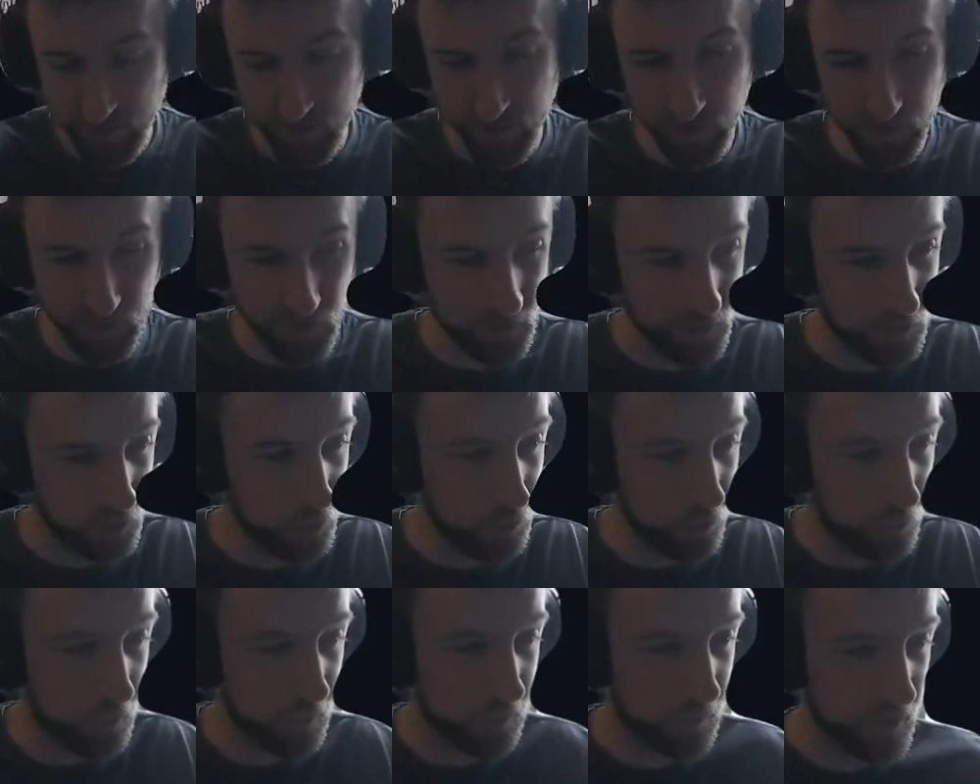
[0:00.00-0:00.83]
the
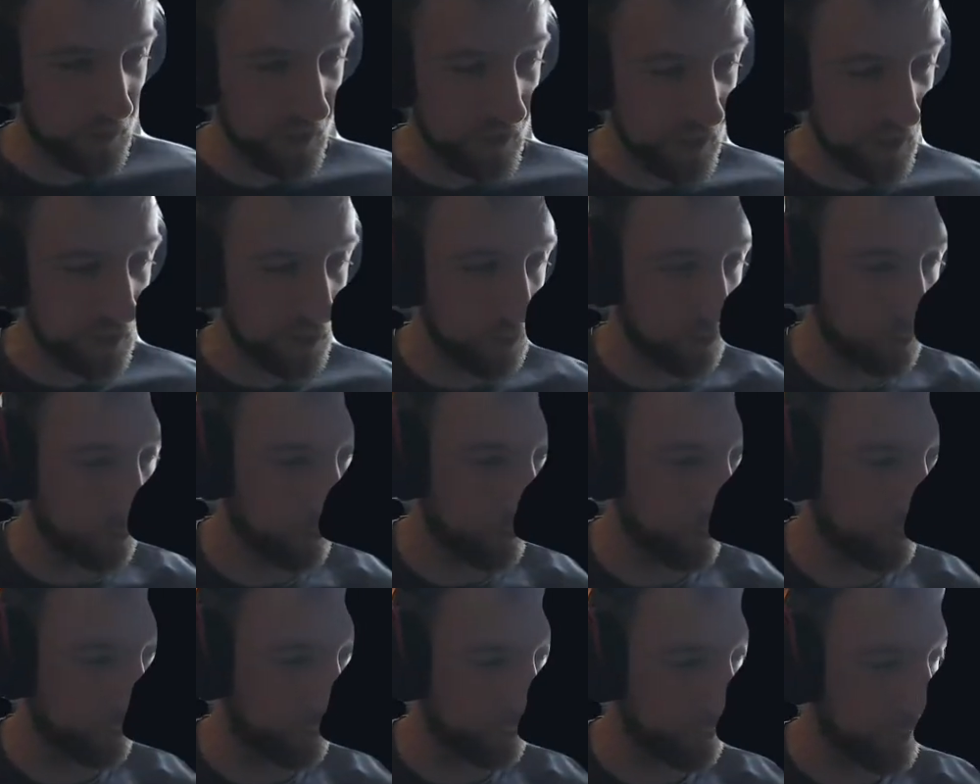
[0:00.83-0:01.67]
250
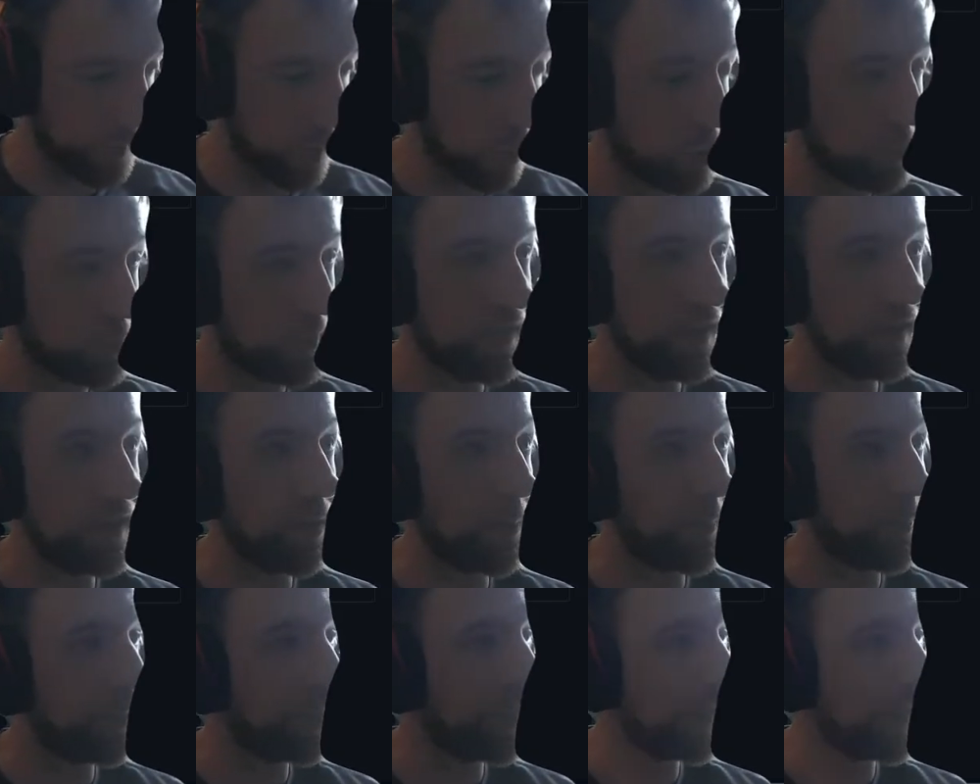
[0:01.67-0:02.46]
RPM.